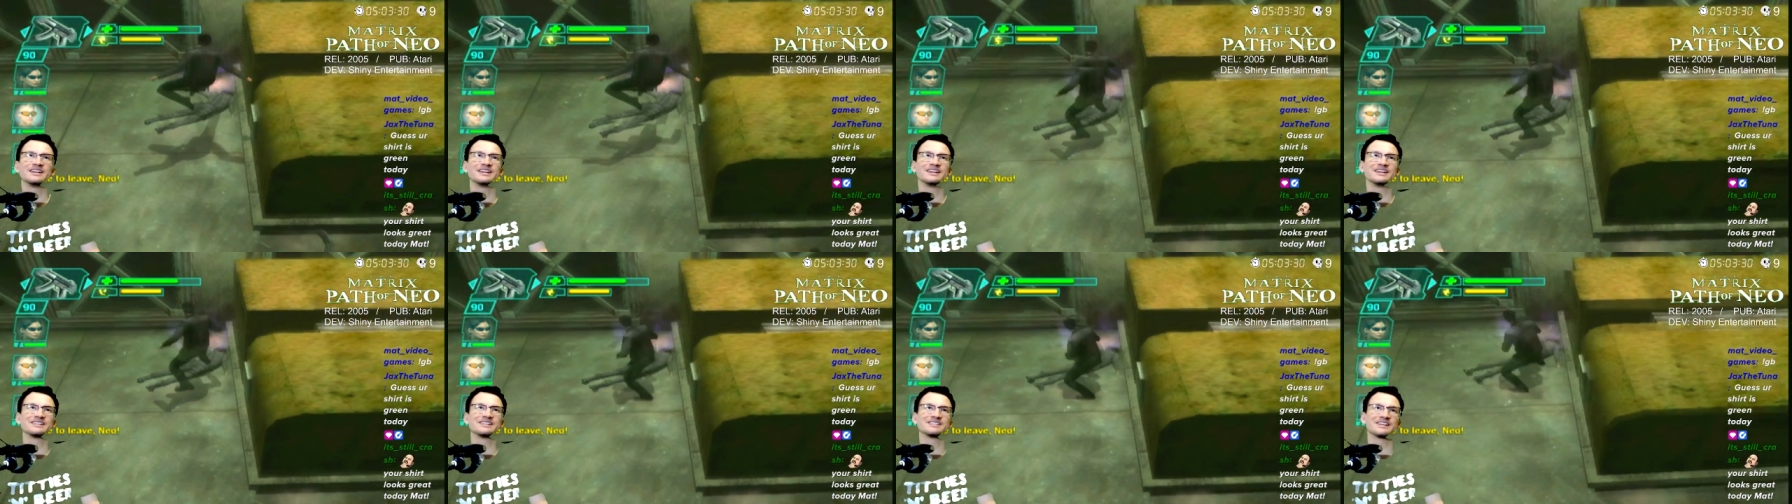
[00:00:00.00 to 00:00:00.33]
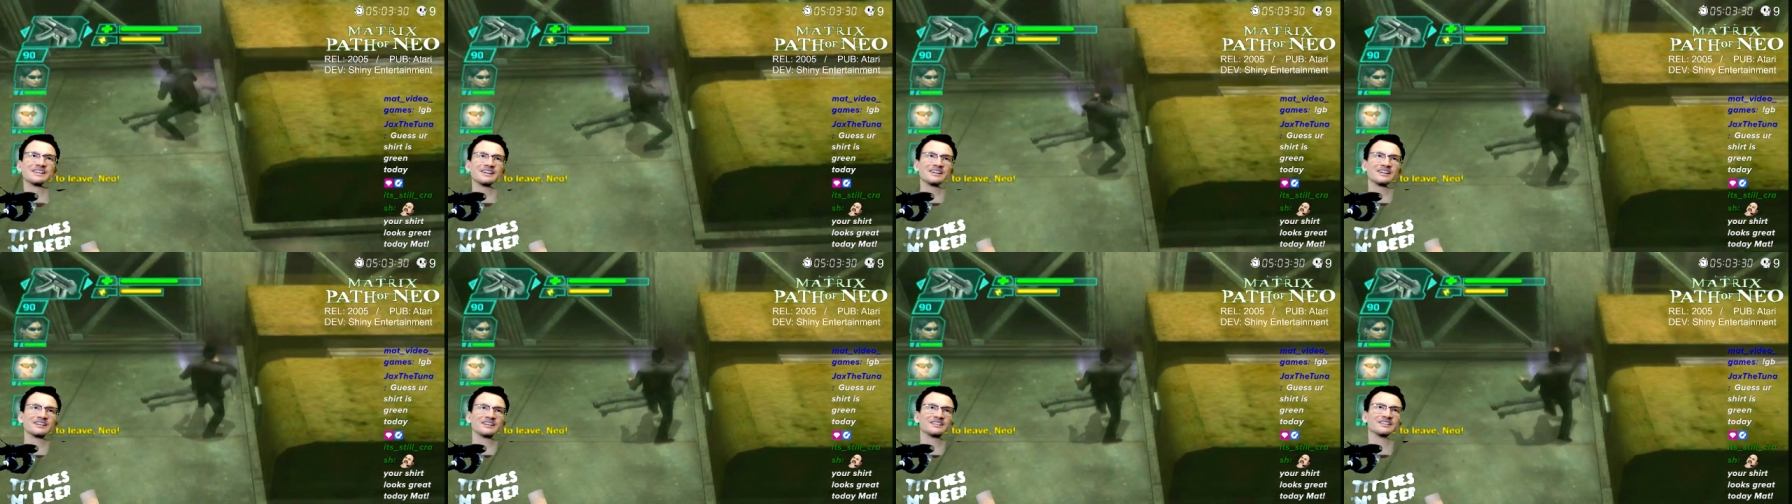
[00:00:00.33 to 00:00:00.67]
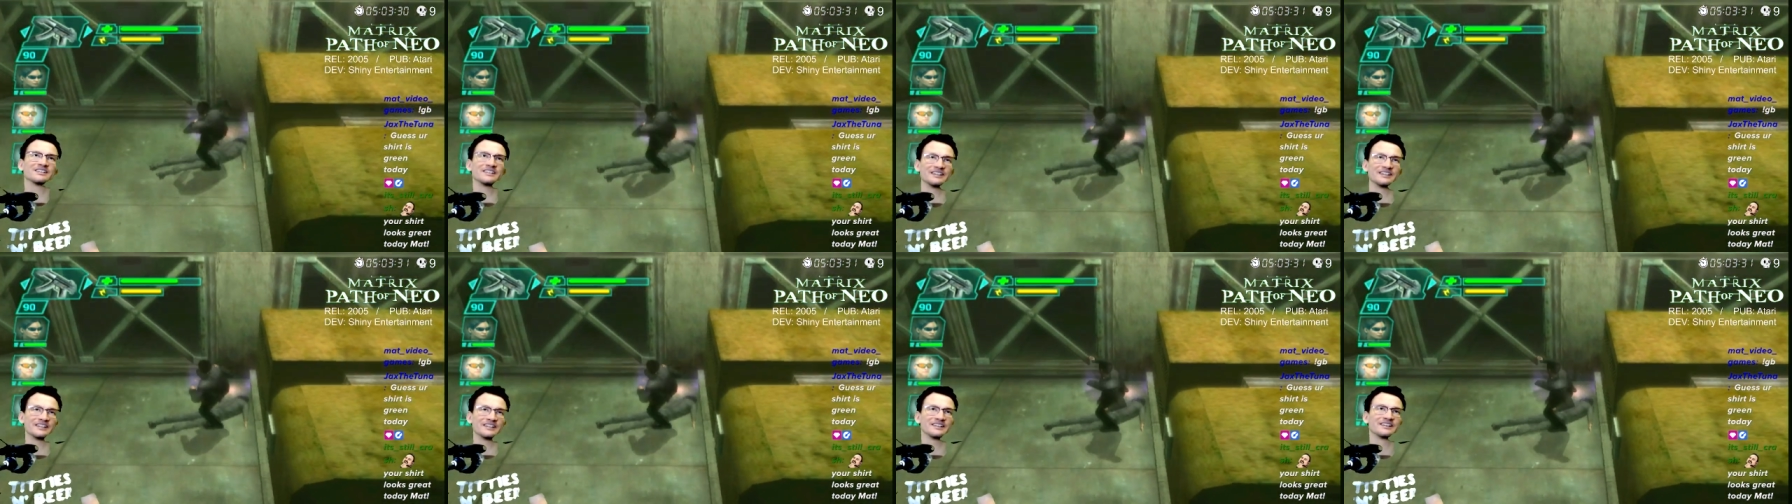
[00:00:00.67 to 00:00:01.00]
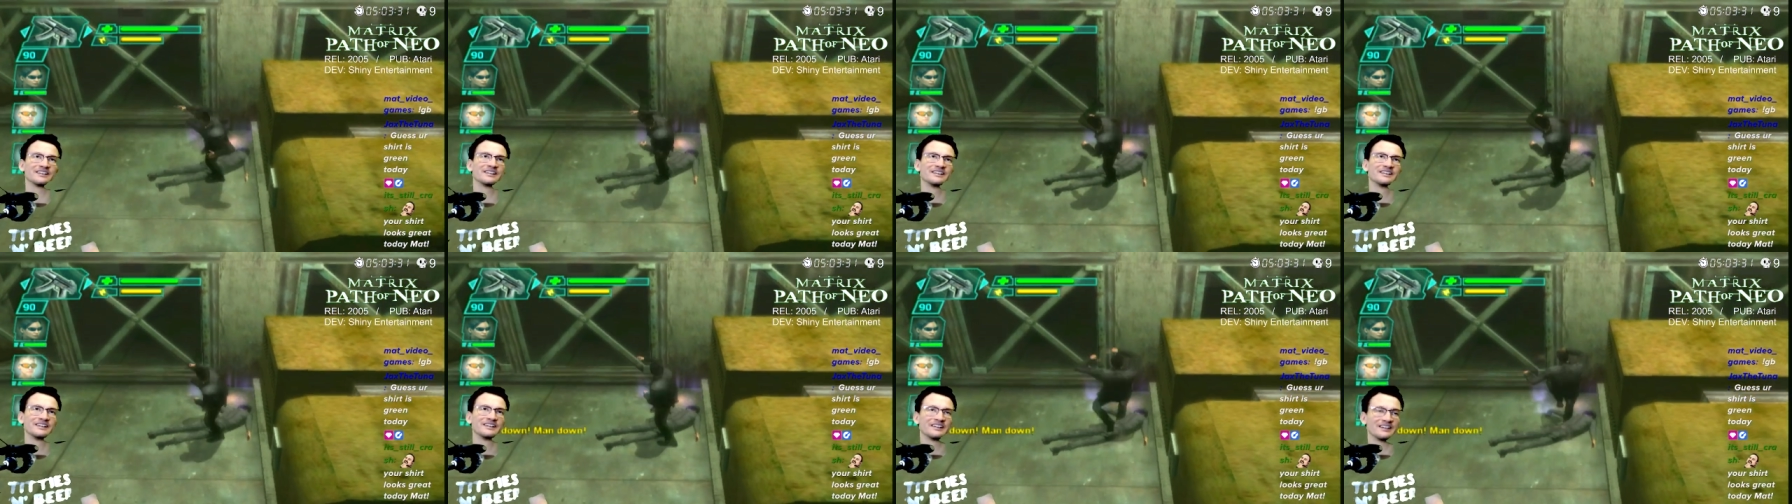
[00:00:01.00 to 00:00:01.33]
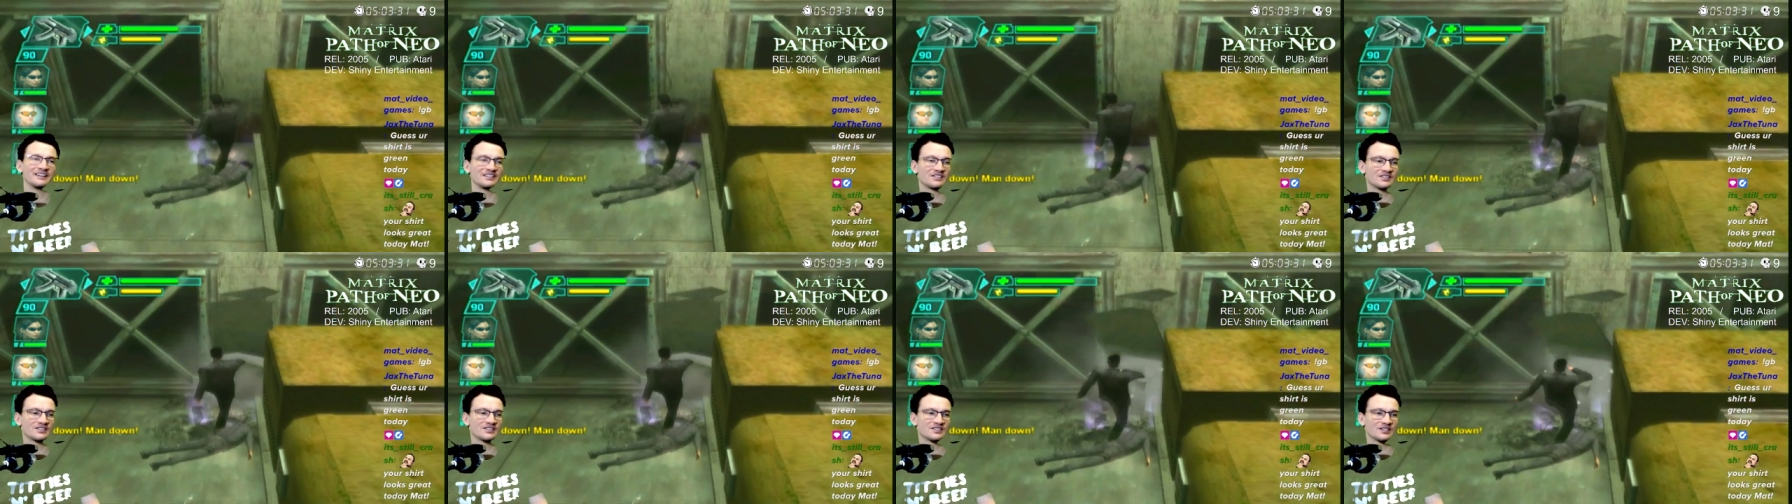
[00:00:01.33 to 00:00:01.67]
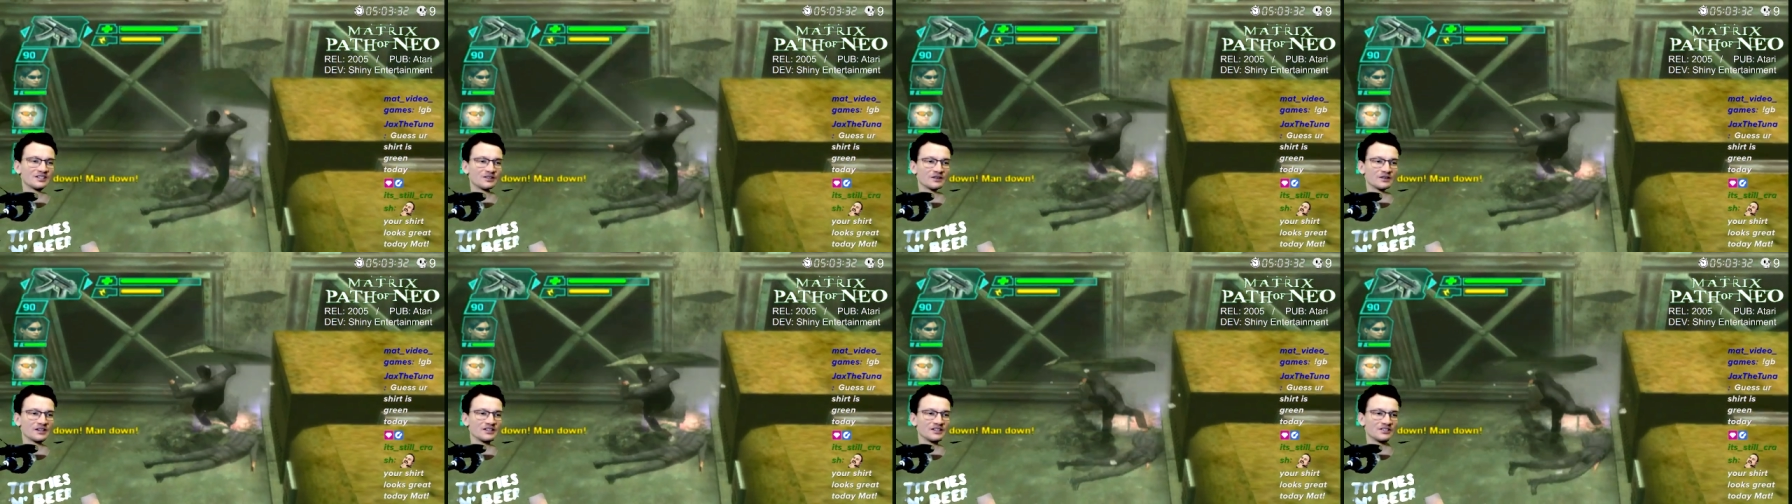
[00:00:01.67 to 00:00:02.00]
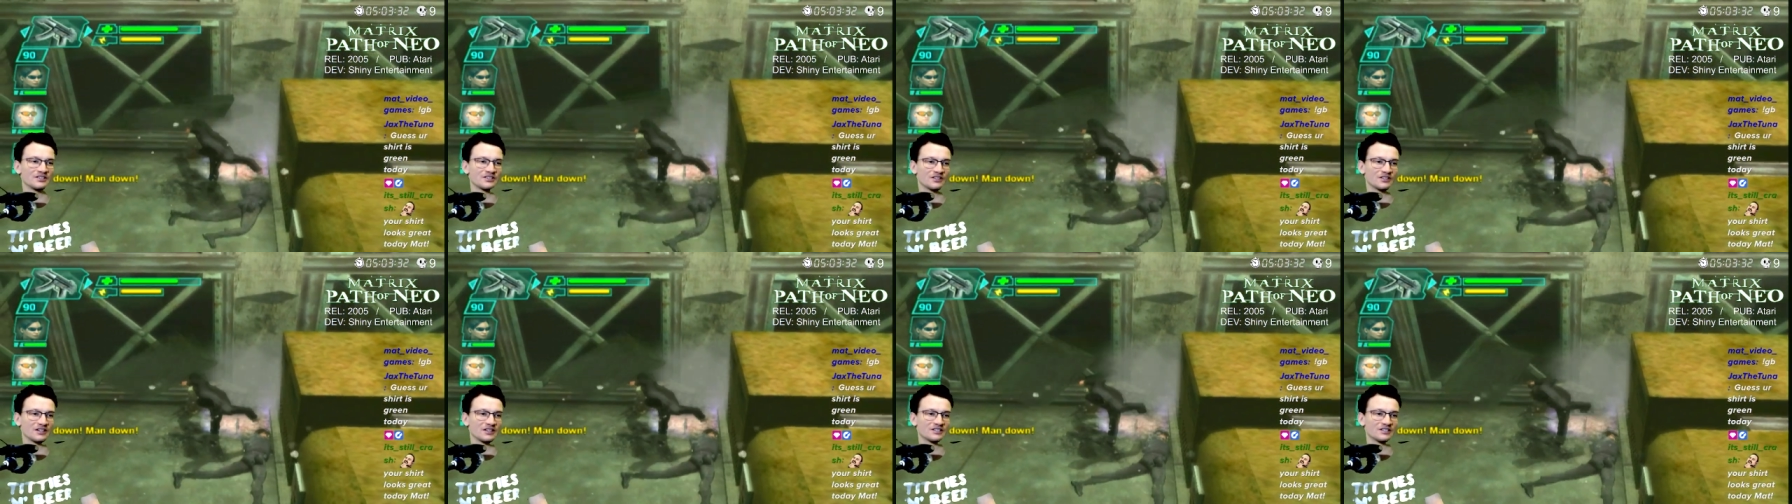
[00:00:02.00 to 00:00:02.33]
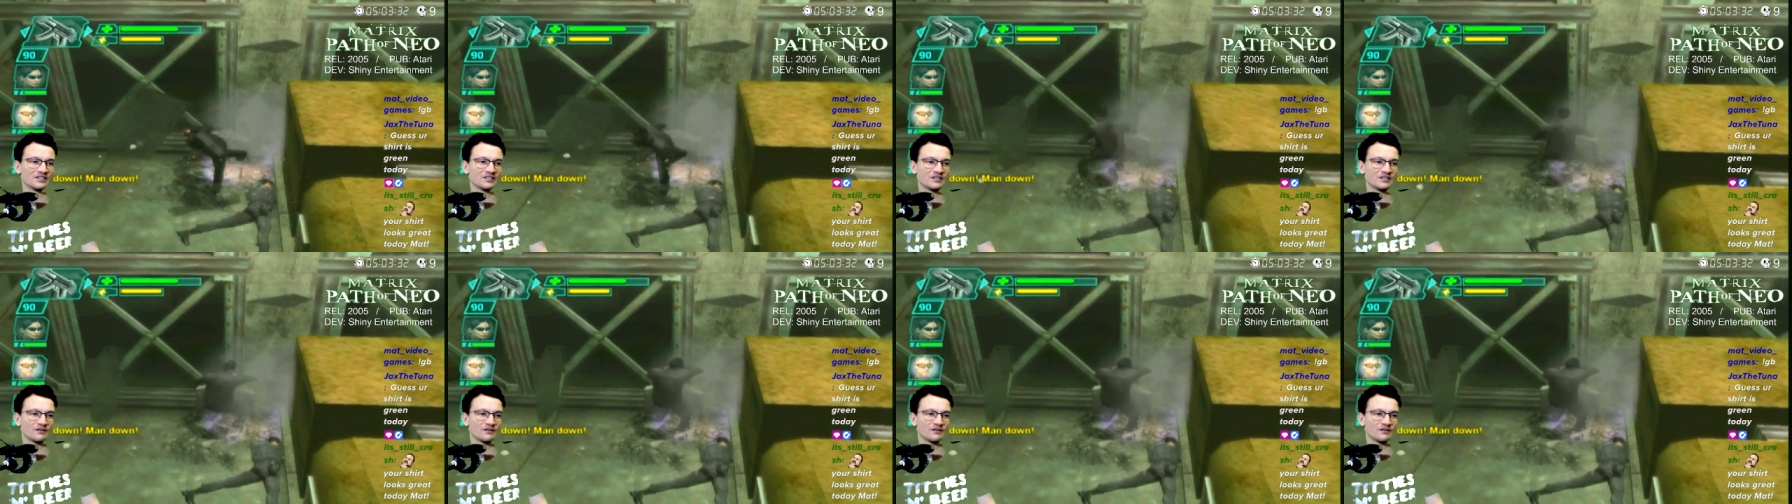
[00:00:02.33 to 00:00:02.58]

Exactly. It's just a green shirt. It's just a